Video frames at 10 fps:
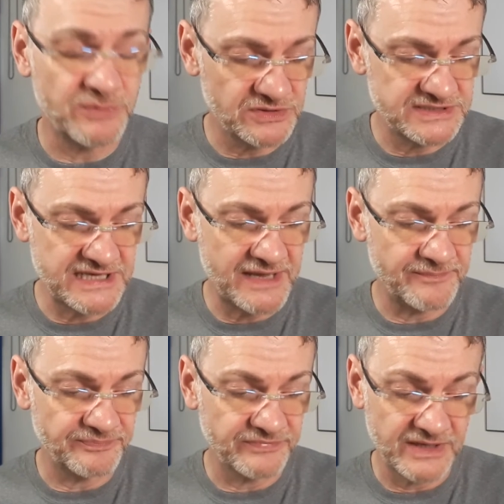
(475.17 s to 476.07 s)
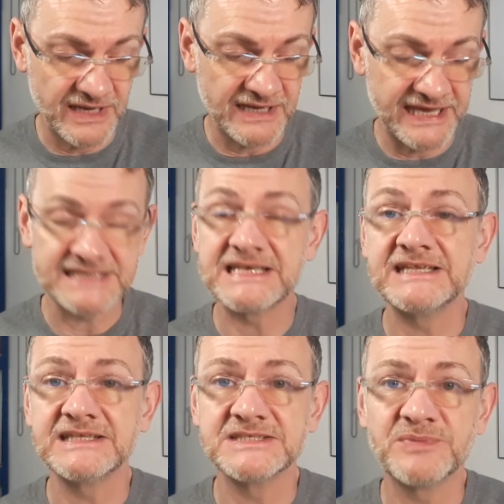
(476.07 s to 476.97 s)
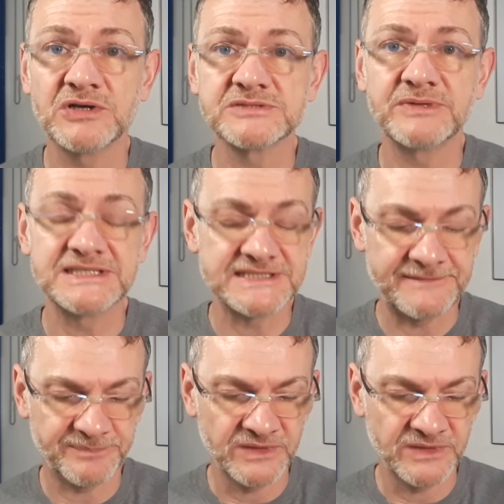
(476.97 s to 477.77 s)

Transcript: but I guess anything's possible, isn't it?